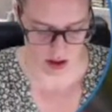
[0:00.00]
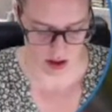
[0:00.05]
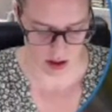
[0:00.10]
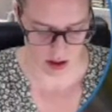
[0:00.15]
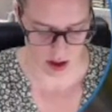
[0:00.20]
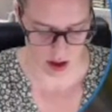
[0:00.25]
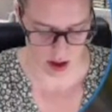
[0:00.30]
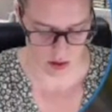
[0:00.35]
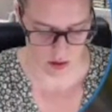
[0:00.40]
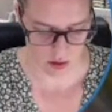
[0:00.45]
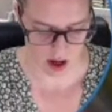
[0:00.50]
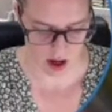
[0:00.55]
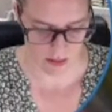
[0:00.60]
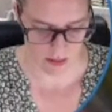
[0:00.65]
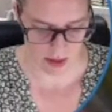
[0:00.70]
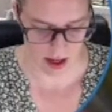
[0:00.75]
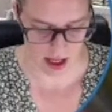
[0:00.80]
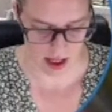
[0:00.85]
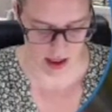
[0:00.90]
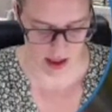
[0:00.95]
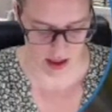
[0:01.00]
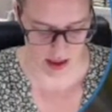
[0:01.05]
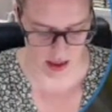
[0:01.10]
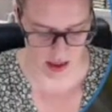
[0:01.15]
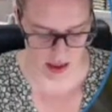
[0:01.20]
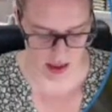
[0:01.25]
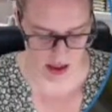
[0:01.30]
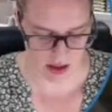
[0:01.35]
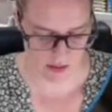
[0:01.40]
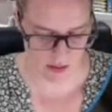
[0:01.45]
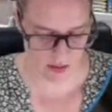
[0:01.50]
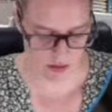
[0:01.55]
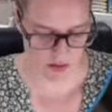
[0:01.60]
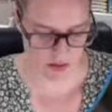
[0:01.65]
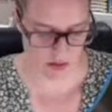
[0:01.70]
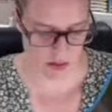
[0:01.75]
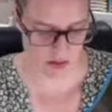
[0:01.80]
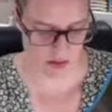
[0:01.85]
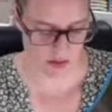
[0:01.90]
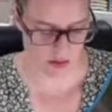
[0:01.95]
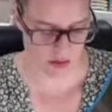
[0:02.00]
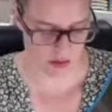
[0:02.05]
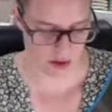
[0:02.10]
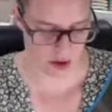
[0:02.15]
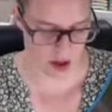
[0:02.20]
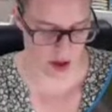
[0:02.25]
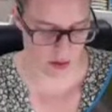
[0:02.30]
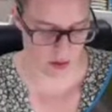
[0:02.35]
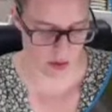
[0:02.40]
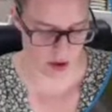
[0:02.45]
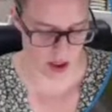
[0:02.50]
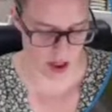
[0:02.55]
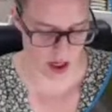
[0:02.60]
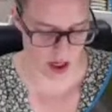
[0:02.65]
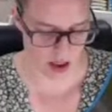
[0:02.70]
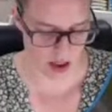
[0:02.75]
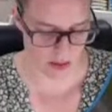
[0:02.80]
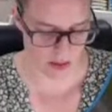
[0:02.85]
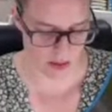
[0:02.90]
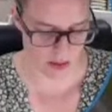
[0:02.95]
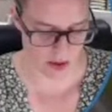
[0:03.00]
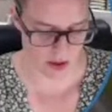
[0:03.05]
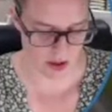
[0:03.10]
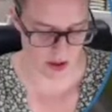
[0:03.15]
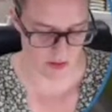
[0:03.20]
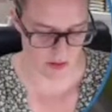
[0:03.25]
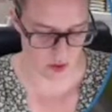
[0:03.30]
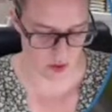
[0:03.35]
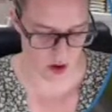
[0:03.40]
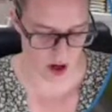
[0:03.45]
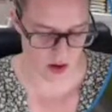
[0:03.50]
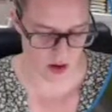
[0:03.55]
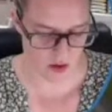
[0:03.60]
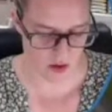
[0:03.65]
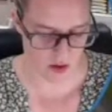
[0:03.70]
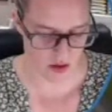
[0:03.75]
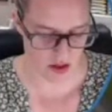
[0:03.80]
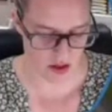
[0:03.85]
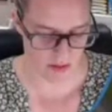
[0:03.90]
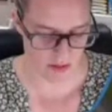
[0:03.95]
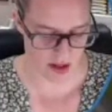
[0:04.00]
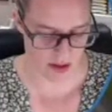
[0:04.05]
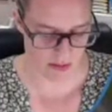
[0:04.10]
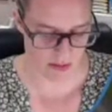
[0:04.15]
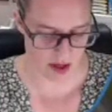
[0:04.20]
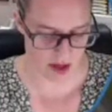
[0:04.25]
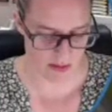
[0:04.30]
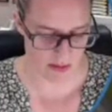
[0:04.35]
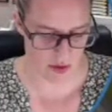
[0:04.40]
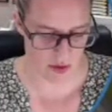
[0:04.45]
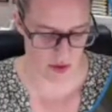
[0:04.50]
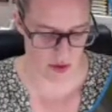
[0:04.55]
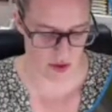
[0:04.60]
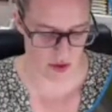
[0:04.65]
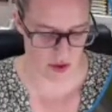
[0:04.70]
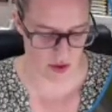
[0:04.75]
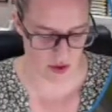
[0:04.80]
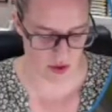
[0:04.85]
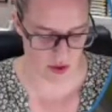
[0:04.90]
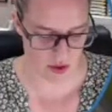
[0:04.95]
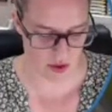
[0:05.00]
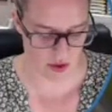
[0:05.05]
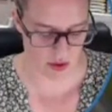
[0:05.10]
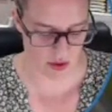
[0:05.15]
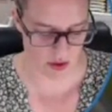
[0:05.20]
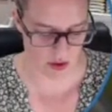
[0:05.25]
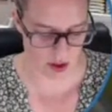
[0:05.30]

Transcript: a white base. I would like to put some twine on or something, but I'm not sure.